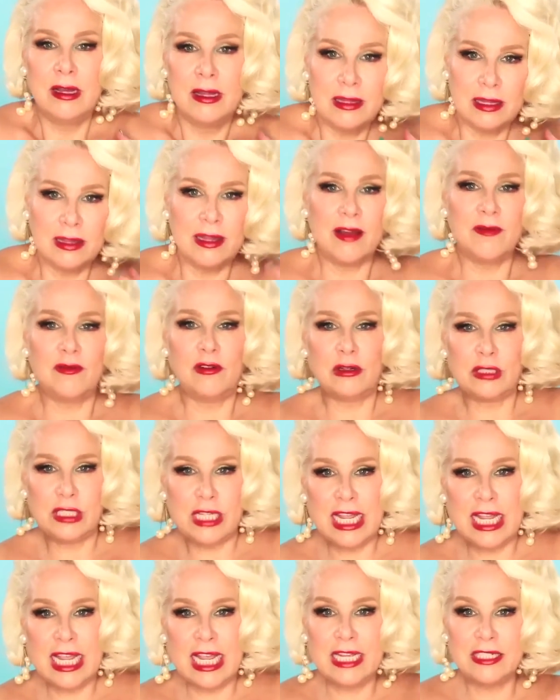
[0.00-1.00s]
The lovers
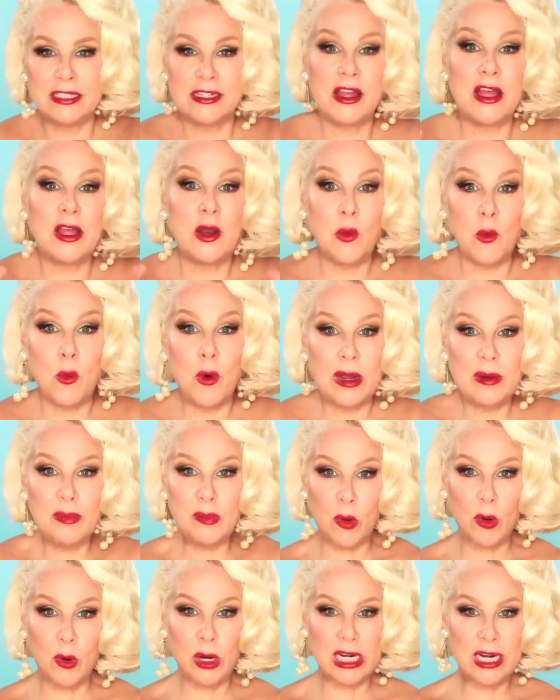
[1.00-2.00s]
they can't get together. At one
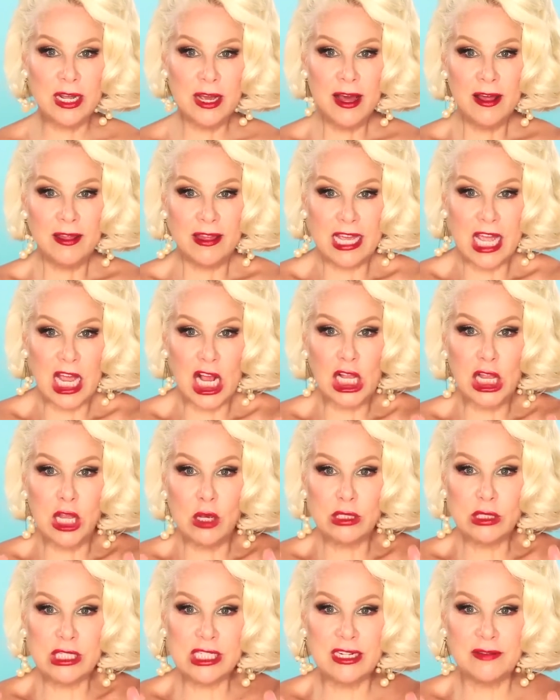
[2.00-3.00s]
point, they get
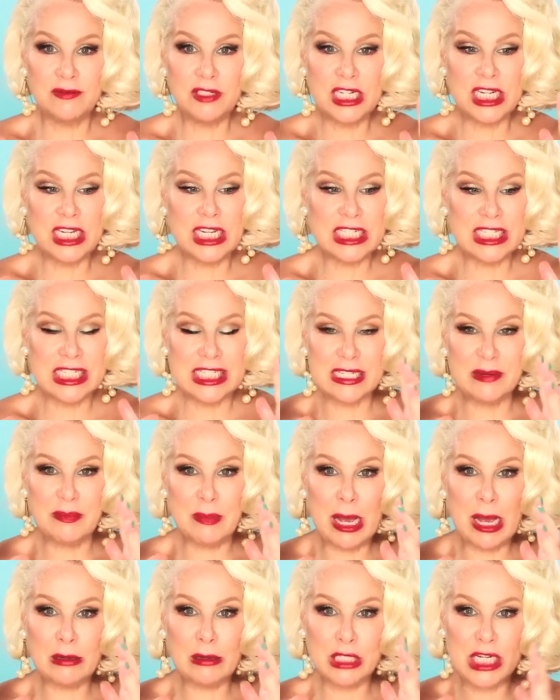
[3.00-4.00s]
close enough to kiss. It's
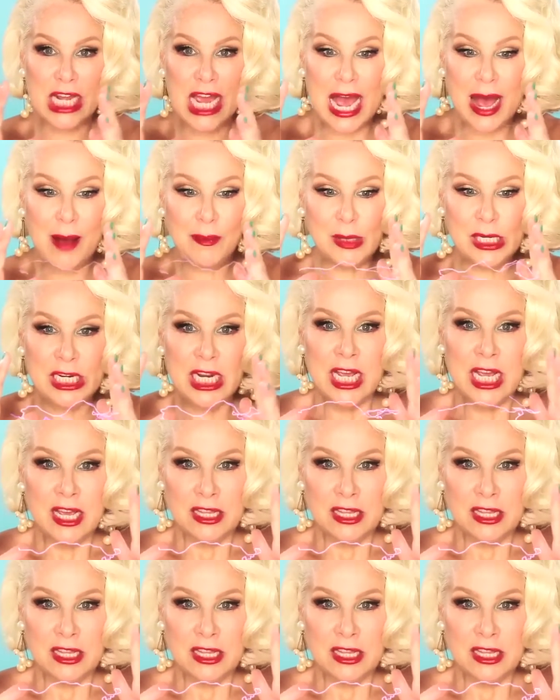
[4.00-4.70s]
about to happen.